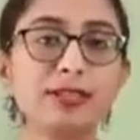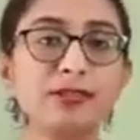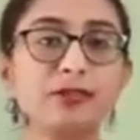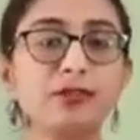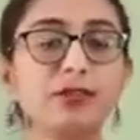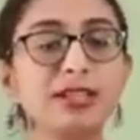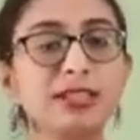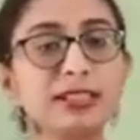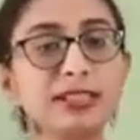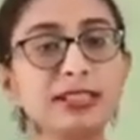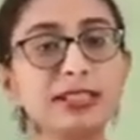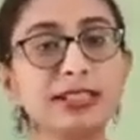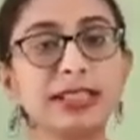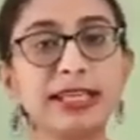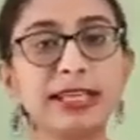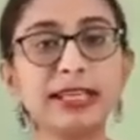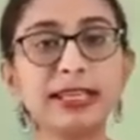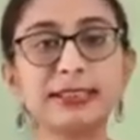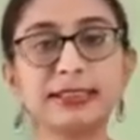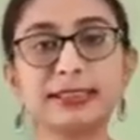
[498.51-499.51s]
First,
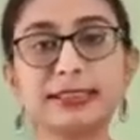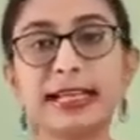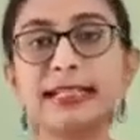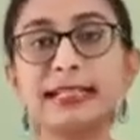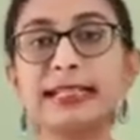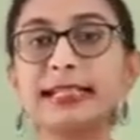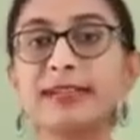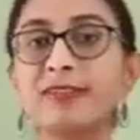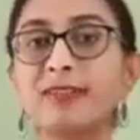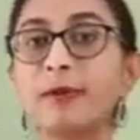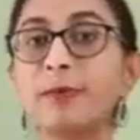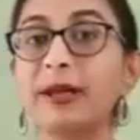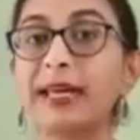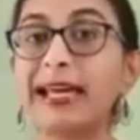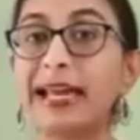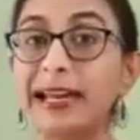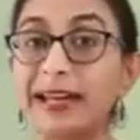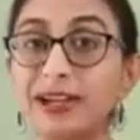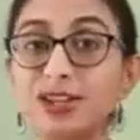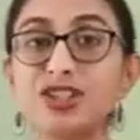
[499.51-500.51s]
they started developing
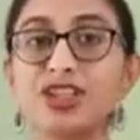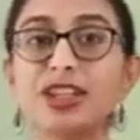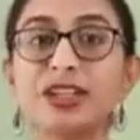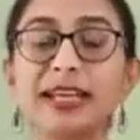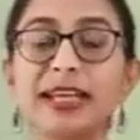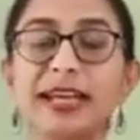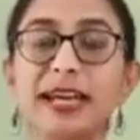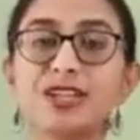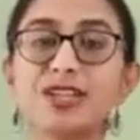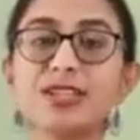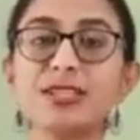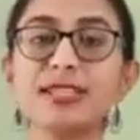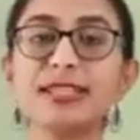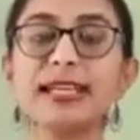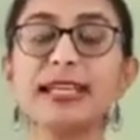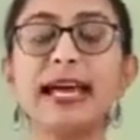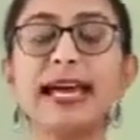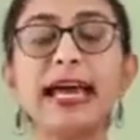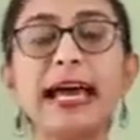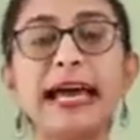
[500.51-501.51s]
allergic
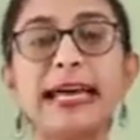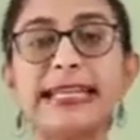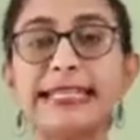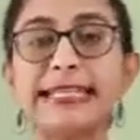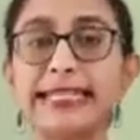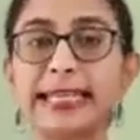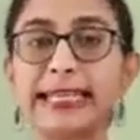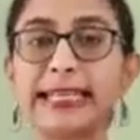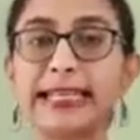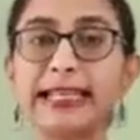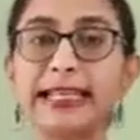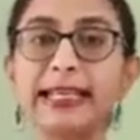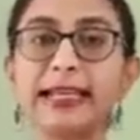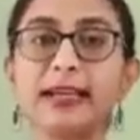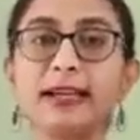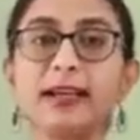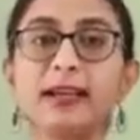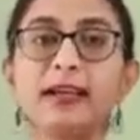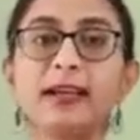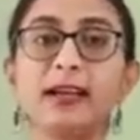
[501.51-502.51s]
reactions, and
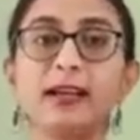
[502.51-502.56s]
secondly,